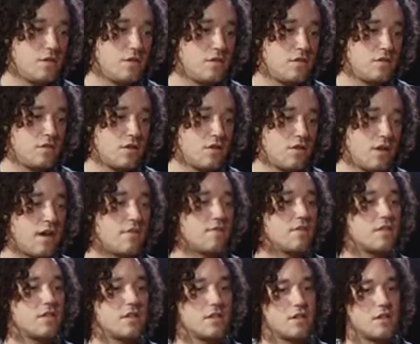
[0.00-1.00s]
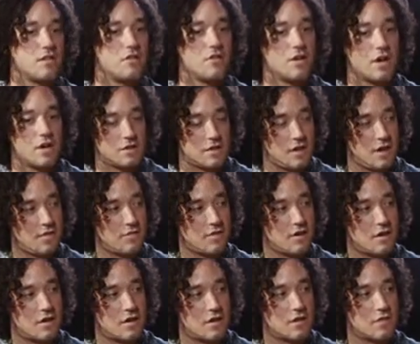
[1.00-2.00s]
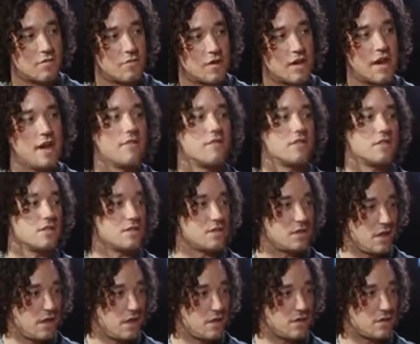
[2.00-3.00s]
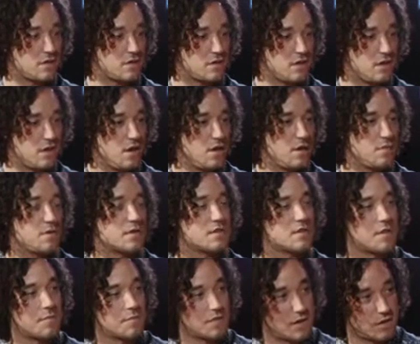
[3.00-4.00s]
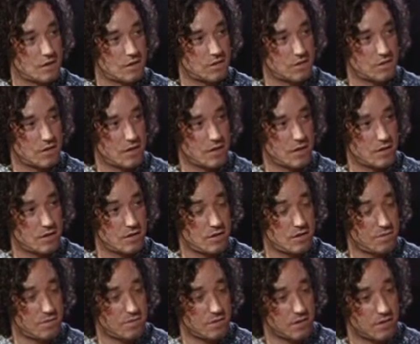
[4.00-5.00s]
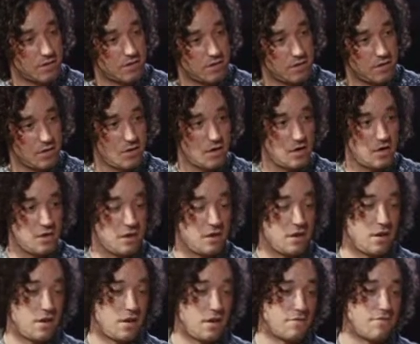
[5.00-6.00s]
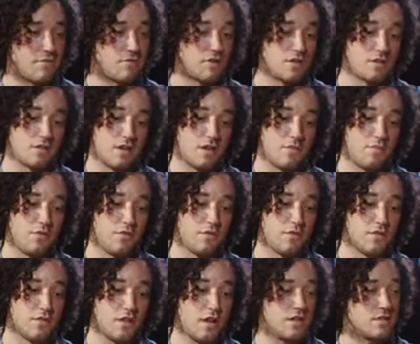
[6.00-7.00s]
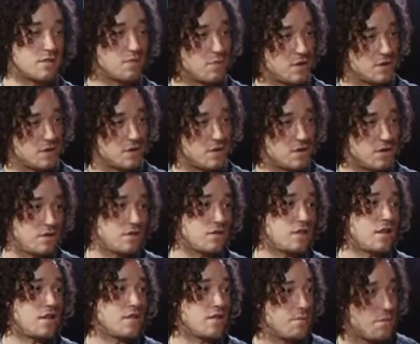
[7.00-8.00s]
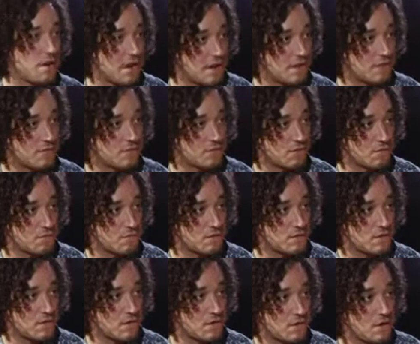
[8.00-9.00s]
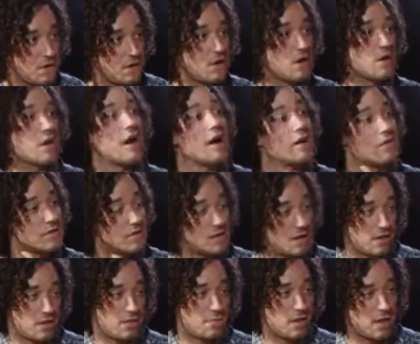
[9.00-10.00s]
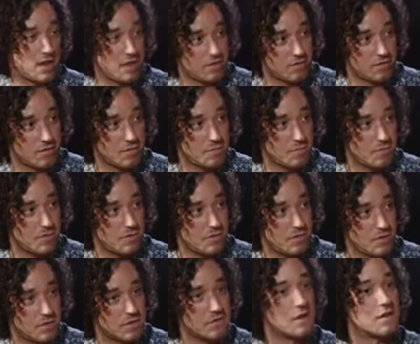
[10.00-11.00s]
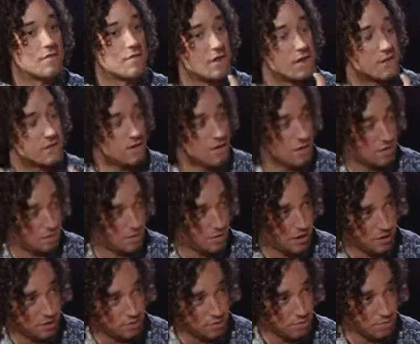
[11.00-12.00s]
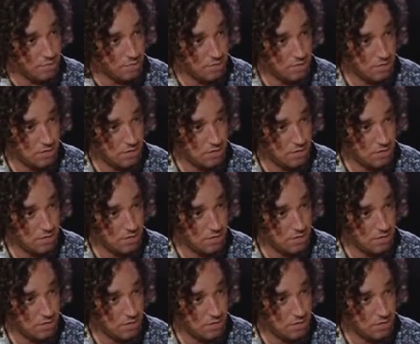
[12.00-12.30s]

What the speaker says: You know, everything that you guys have here, we have in the States, but some things are slightly different. For example, the light switches on the bathrooms are outside the bathroom instead of inside the bathroom.